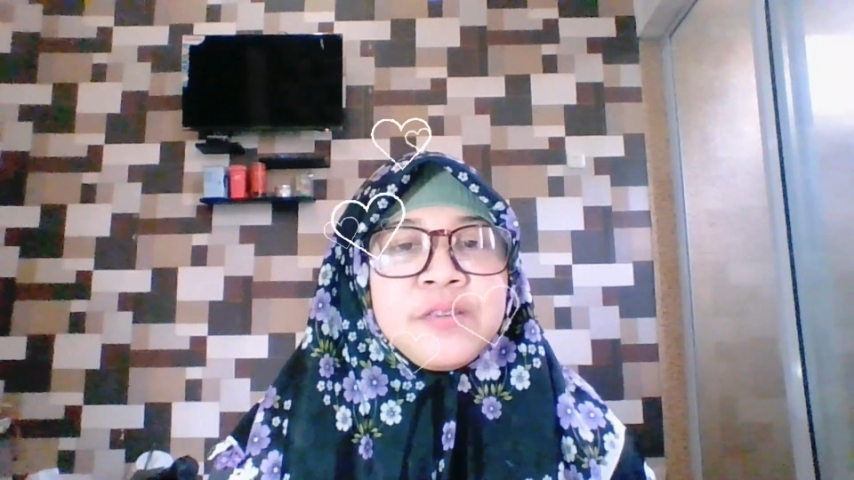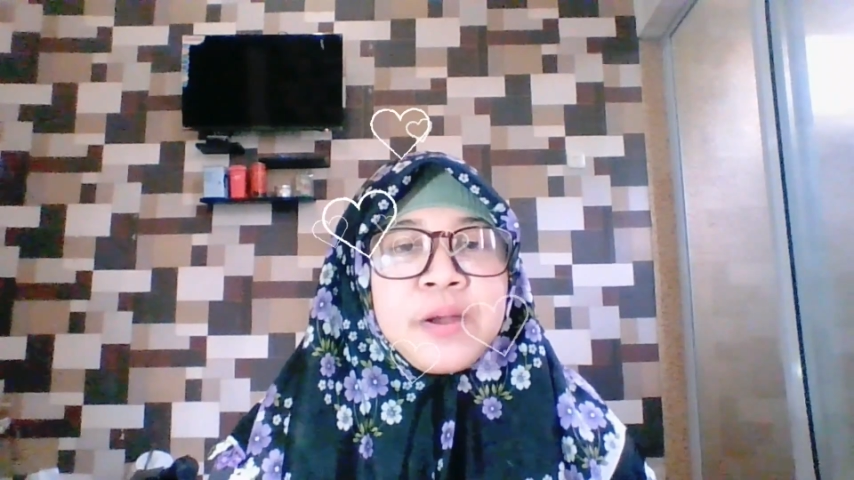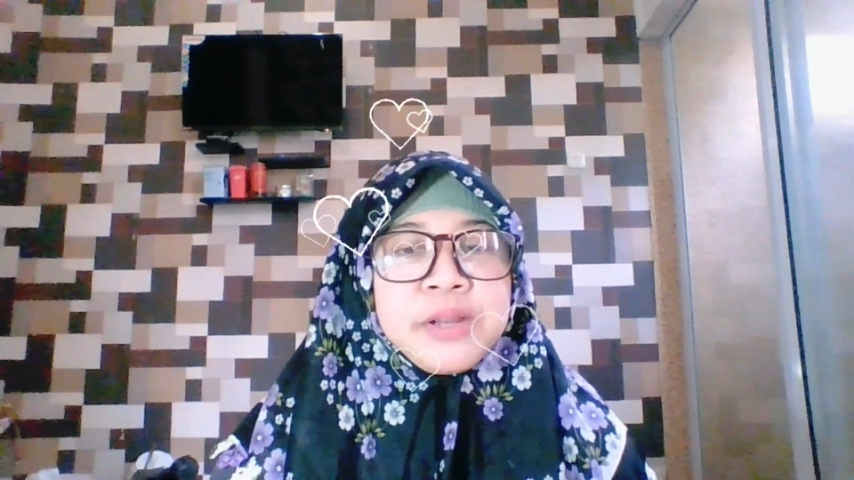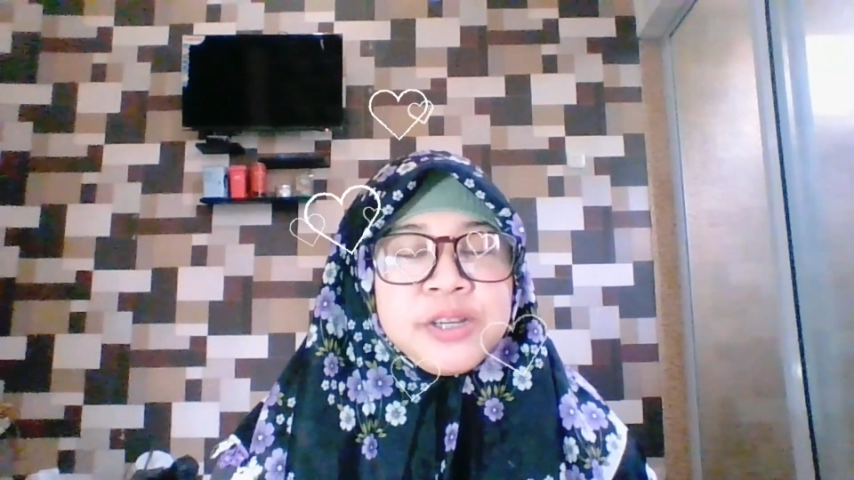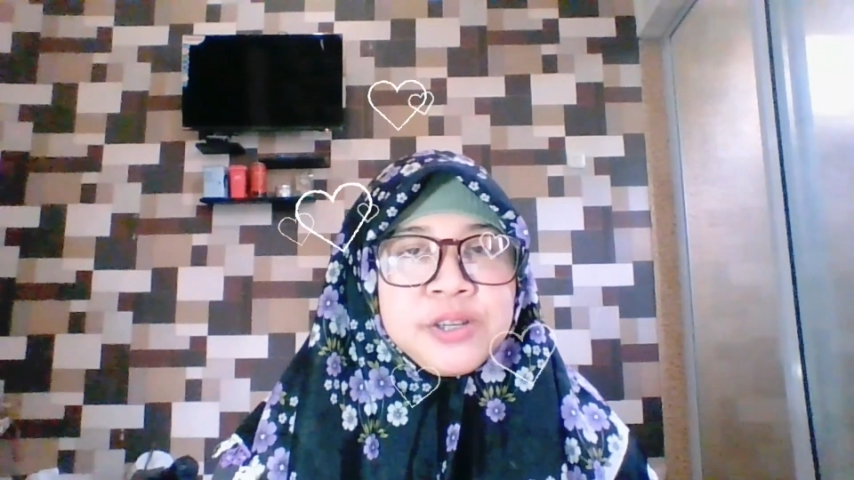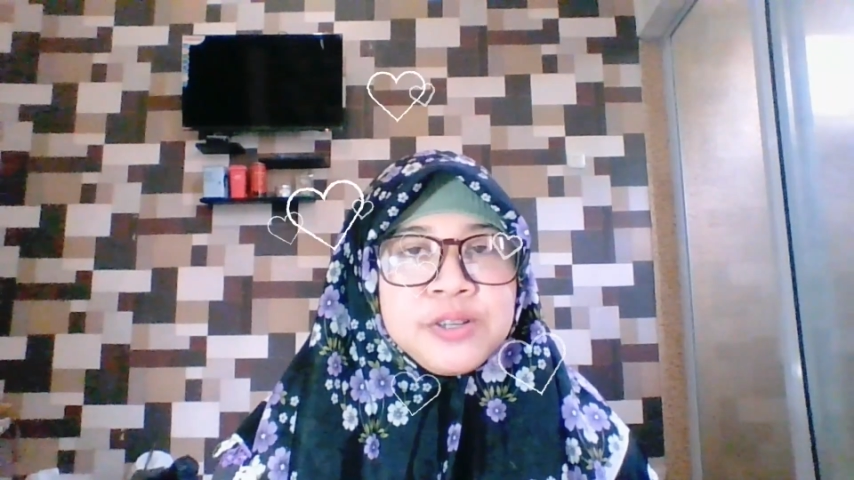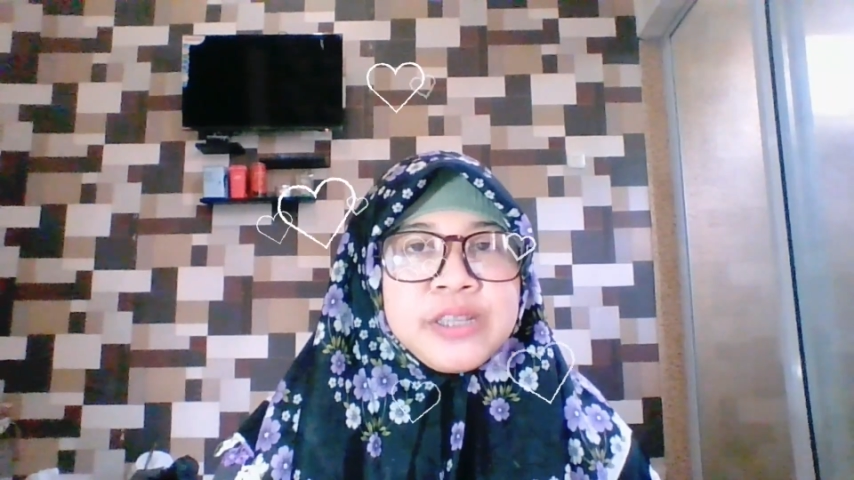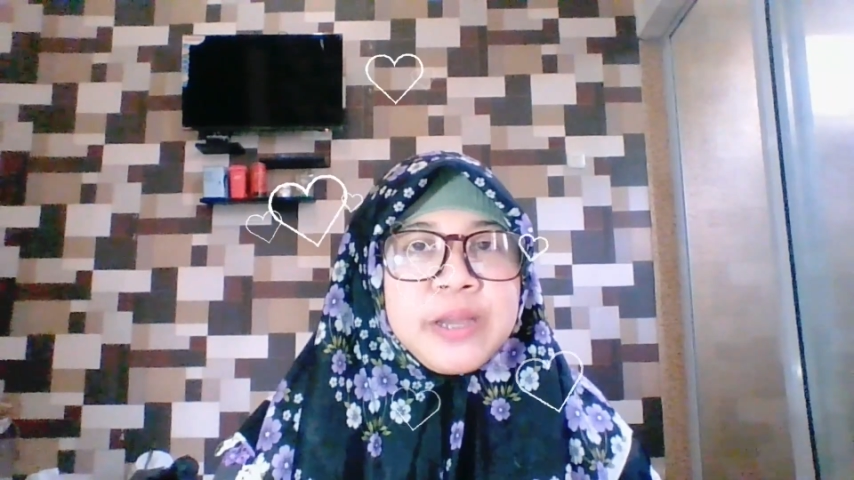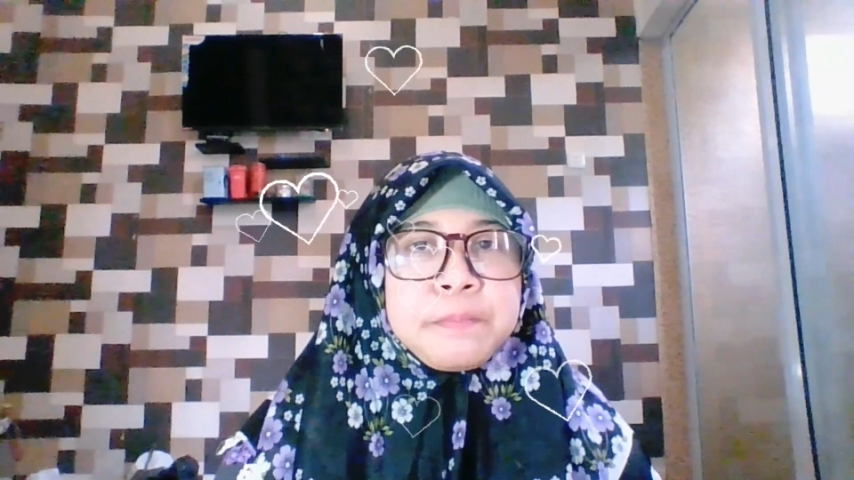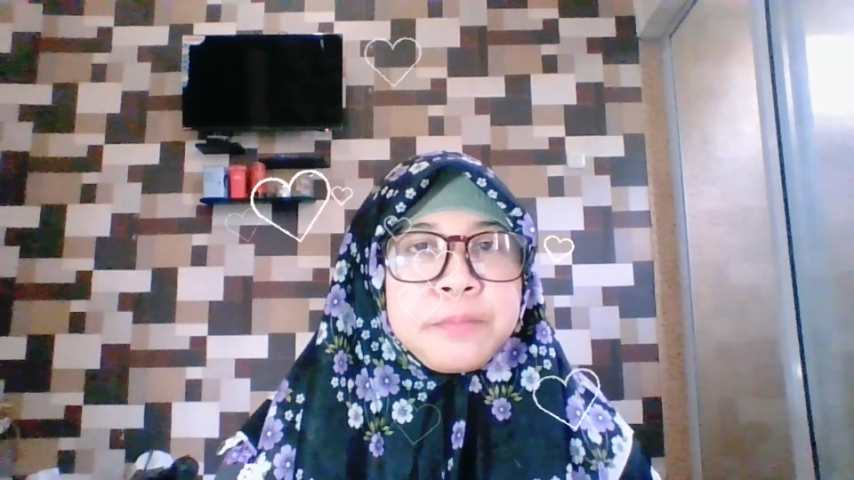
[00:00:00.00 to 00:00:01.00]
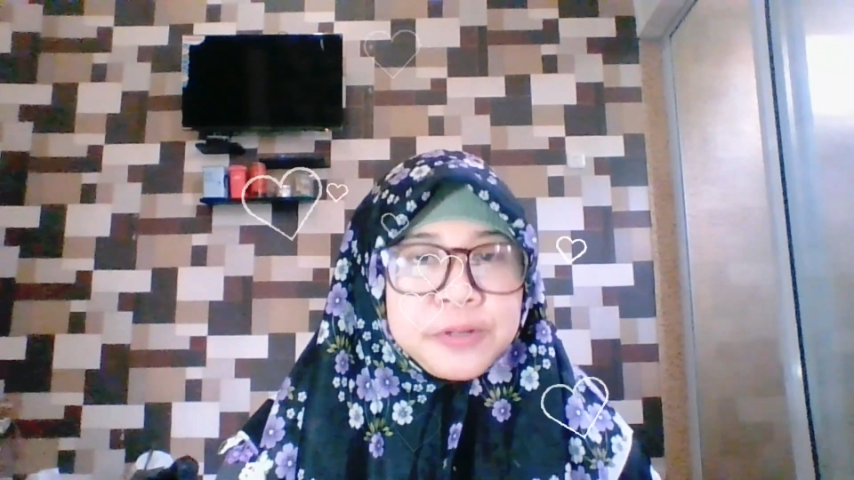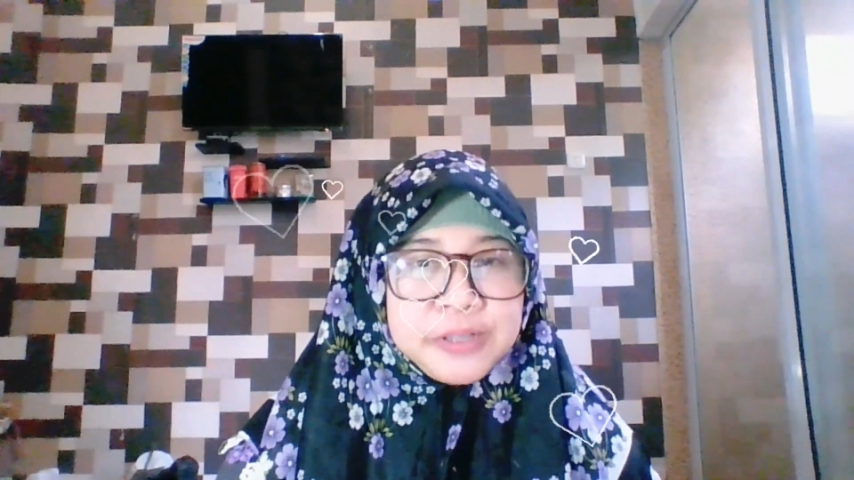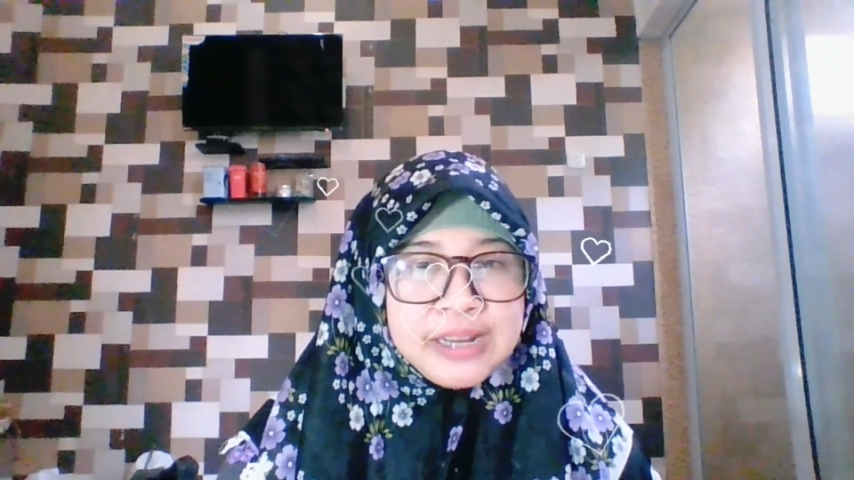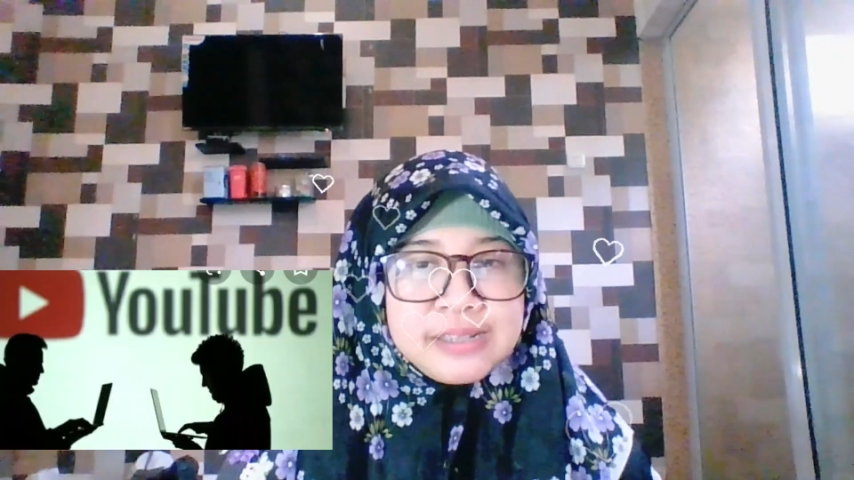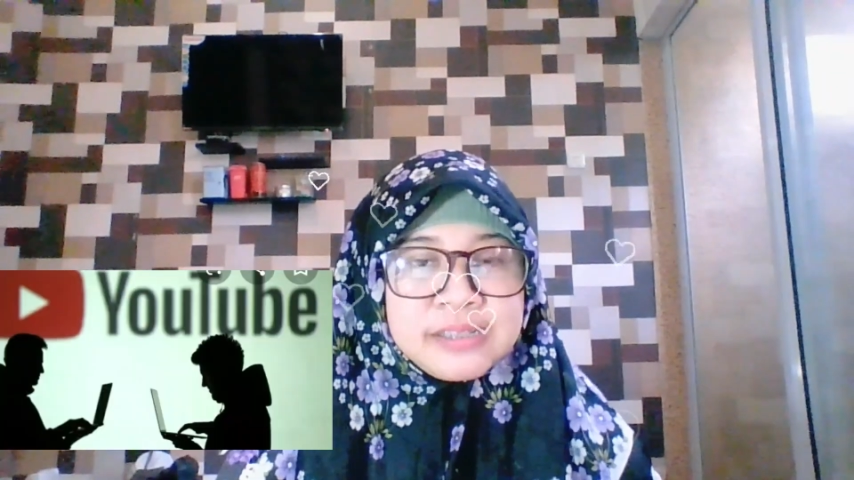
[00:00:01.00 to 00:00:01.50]
tremendous
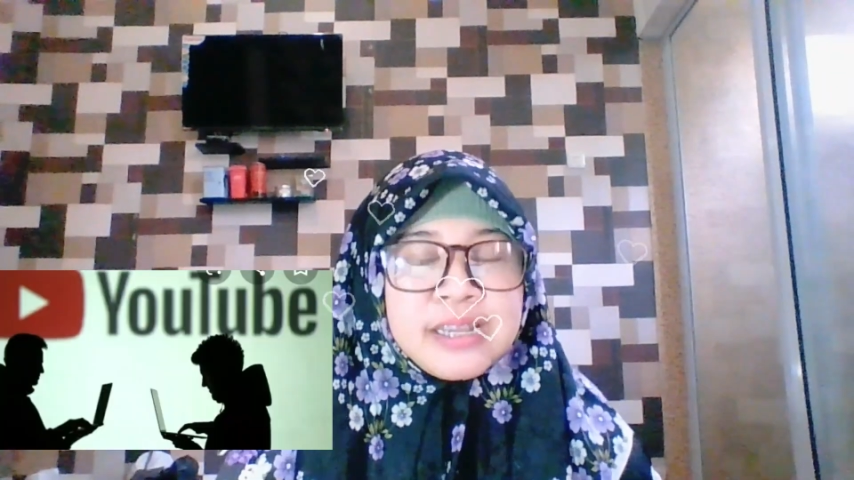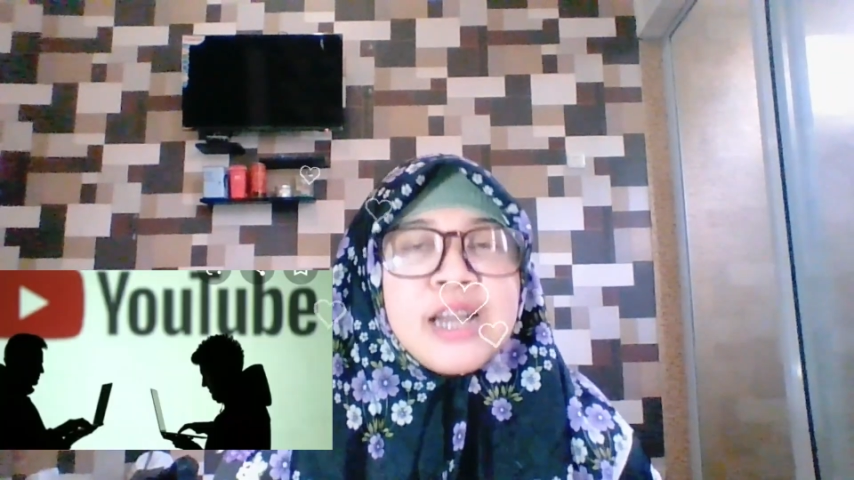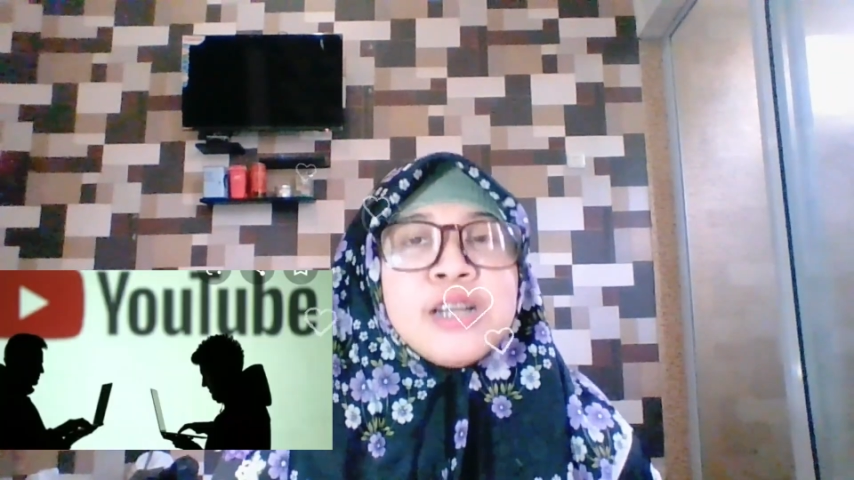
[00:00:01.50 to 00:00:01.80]
importance.